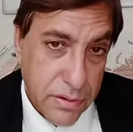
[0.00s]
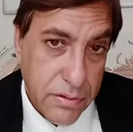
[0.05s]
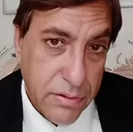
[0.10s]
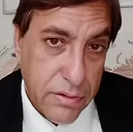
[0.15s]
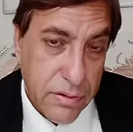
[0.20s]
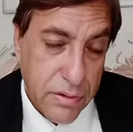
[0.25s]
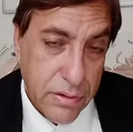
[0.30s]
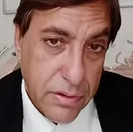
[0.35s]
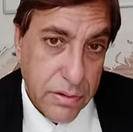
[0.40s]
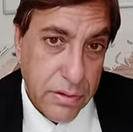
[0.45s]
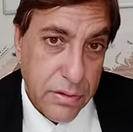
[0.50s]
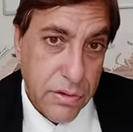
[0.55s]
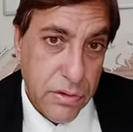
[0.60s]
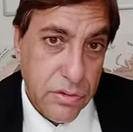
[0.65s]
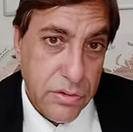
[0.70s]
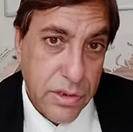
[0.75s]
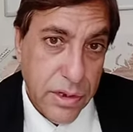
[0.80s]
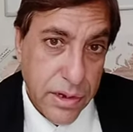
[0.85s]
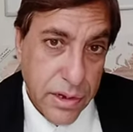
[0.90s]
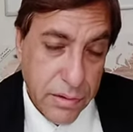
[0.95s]
do the
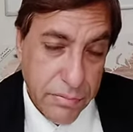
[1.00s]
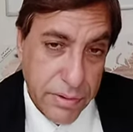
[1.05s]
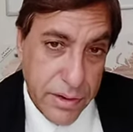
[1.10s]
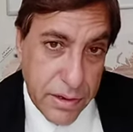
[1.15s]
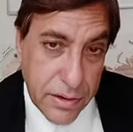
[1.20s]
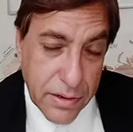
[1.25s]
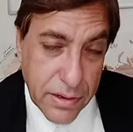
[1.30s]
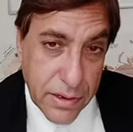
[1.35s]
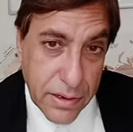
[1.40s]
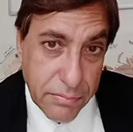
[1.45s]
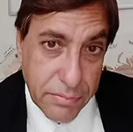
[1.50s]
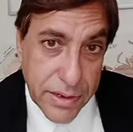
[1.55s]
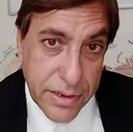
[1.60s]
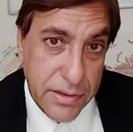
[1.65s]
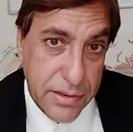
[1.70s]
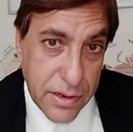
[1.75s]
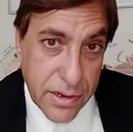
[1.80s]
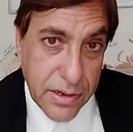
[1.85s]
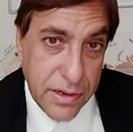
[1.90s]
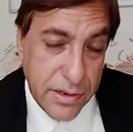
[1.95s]
commit the
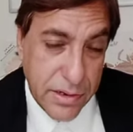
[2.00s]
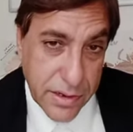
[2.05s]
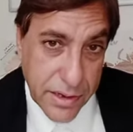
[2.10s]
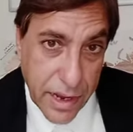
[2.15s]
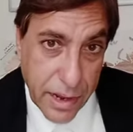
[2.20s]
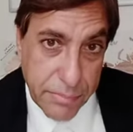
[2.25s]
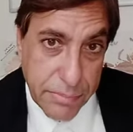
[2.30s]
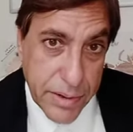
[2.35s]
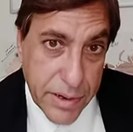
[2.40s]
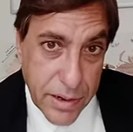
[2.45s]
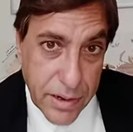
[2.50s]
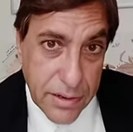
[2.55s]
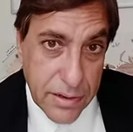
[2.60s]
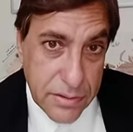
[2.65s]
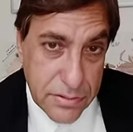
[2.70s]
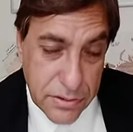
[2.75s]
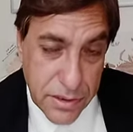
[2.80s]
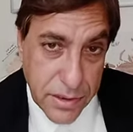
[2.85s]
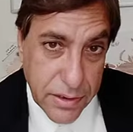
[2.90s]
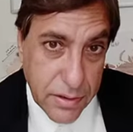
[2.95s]
capital sin
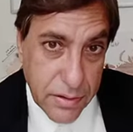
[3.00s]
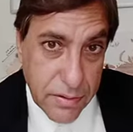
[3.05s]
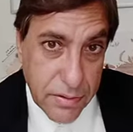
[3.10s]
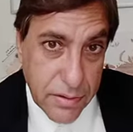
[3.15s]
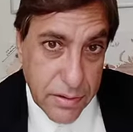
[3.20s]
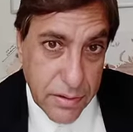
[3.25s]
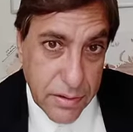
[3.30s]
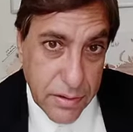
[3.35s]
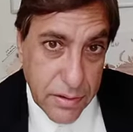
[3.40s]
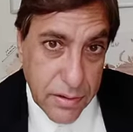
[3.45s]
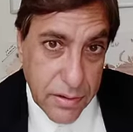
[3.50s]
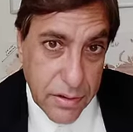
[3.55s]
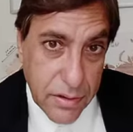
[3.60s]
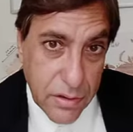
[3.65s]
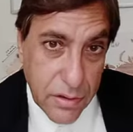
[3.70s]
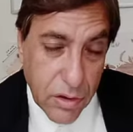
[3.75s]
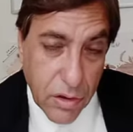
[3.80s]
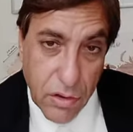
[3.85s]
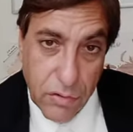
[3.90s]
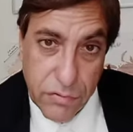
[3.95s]
of
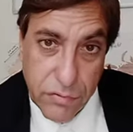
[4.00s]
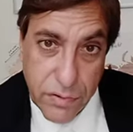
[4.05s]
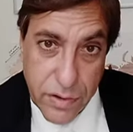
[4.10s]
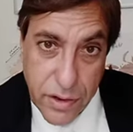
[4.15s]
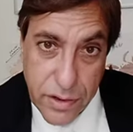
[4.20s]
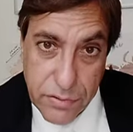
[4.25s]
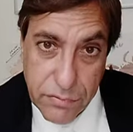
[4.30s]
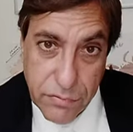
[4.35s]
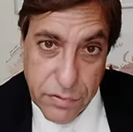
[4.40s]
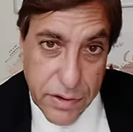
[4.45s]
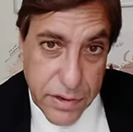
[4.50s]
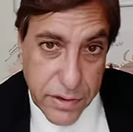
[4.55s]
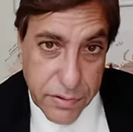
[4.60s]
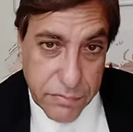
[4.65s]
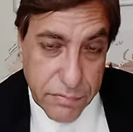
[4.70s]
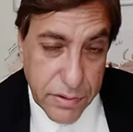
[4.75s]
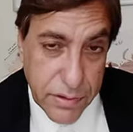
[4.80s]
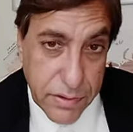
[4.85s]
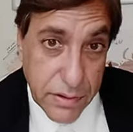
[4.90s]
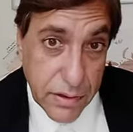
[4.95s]
unforgiven
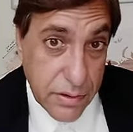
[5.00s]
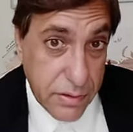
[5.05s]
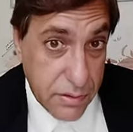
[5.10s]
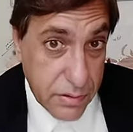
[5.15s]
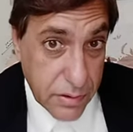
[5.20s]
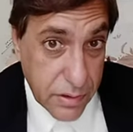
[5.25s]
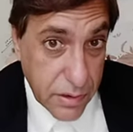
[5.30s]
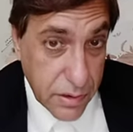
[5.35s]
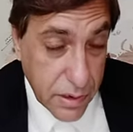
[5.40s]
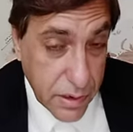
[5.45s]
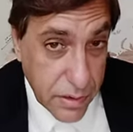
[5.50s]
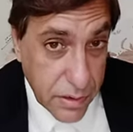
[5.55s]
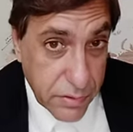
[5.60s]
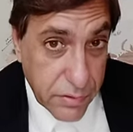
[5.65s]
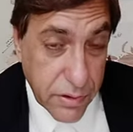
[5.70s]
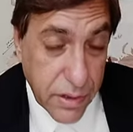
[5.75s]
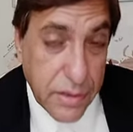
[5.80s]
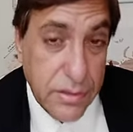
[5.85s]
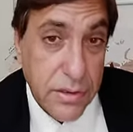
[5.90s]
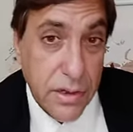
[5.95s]
and, and uh, the
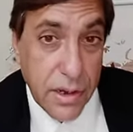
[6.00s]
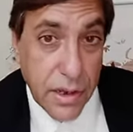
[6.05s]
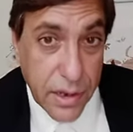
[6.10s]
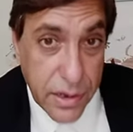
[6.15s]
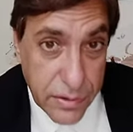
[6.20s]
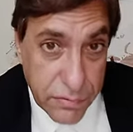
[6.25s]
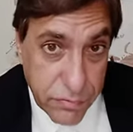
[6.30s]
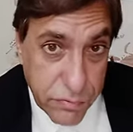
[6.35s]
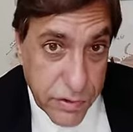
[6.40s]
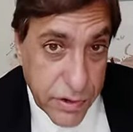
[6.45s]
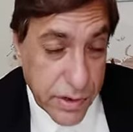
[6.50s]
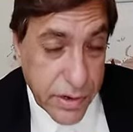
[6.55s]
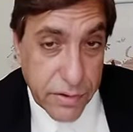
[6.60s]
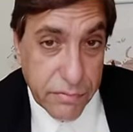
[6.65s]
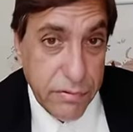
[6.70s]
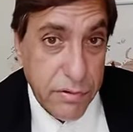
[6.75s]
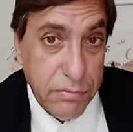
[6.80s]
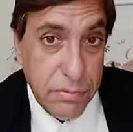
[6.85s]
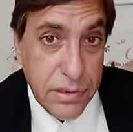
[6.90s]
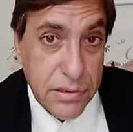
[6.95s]
unforgivable
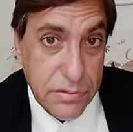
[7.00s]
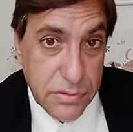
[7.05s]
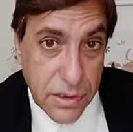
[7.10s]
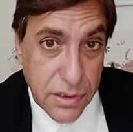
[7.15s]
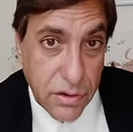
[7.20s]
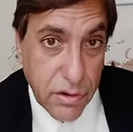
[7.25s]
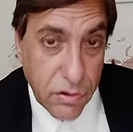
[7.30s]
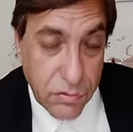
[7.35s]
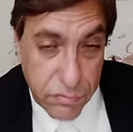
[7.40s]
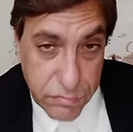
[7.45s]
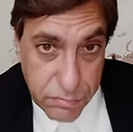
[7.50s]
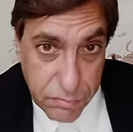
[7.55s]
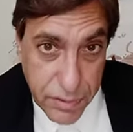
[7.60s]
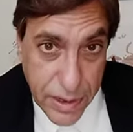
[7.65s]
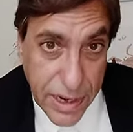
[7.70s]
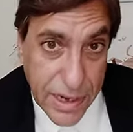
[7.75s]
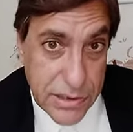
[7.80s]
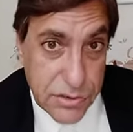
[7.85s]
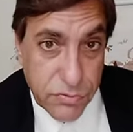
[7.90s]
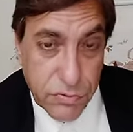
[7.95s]
sin of
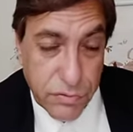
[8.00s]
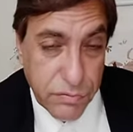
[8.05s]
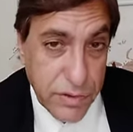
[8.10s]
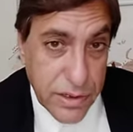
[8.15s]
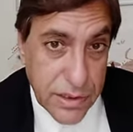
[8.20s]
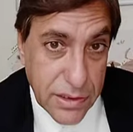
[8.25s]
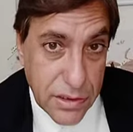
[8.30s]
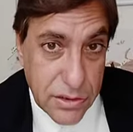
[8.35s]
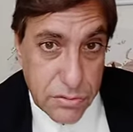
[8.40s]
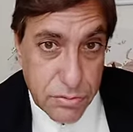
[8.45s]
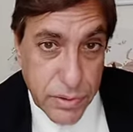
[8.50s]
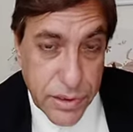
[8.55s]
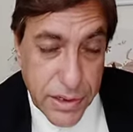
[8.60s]
blaspheming the Spirit.